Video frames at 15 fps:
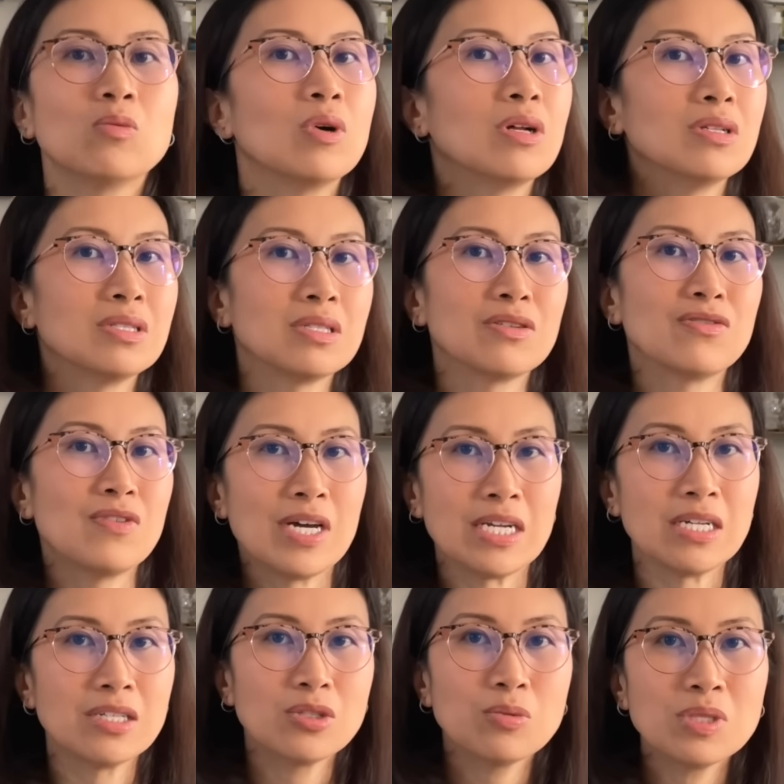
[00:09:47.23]
Well, is it a fine
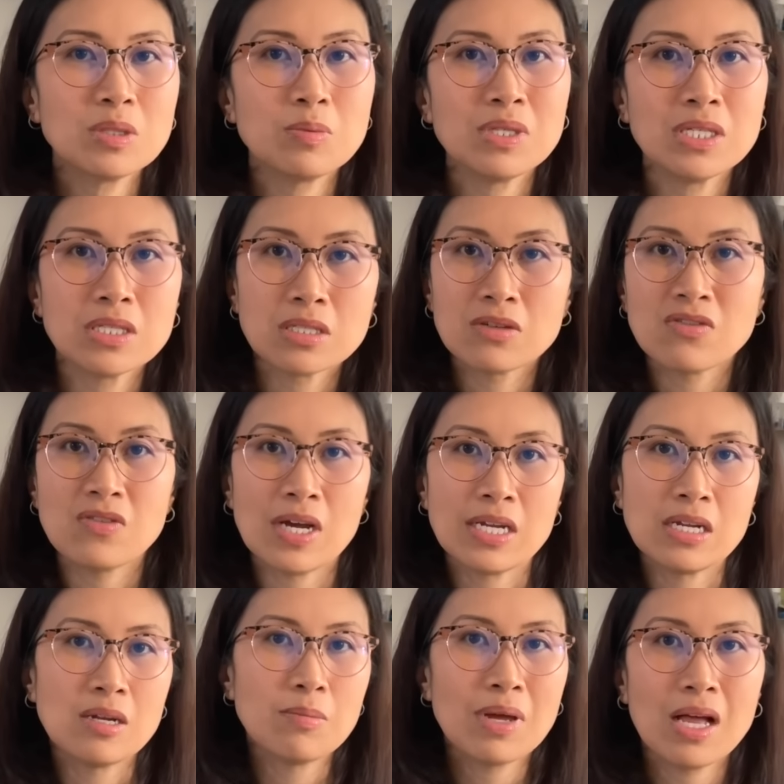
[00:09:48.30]
in a TWSBI? Is it a fine
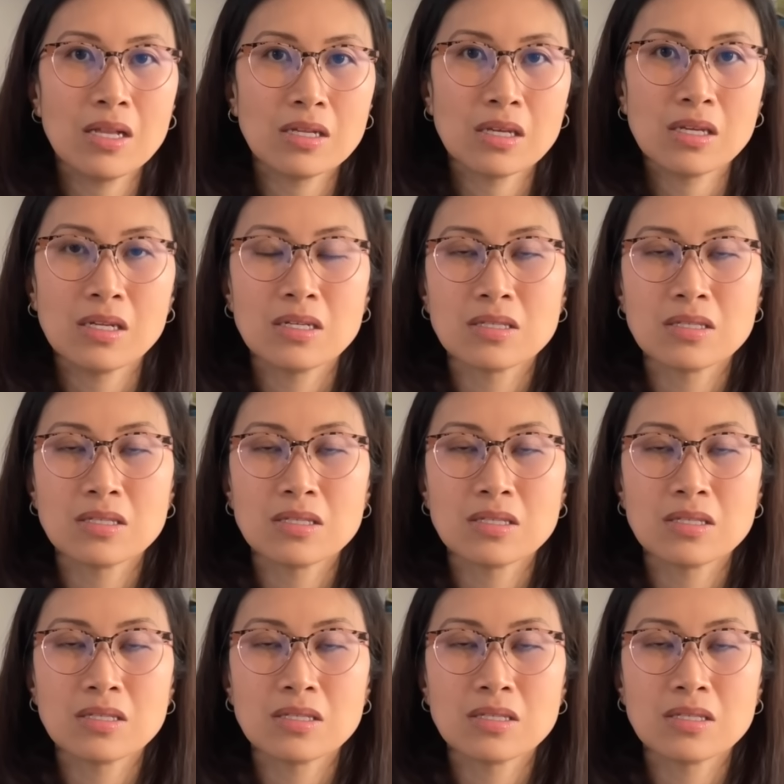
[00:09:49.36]
in a Pelican?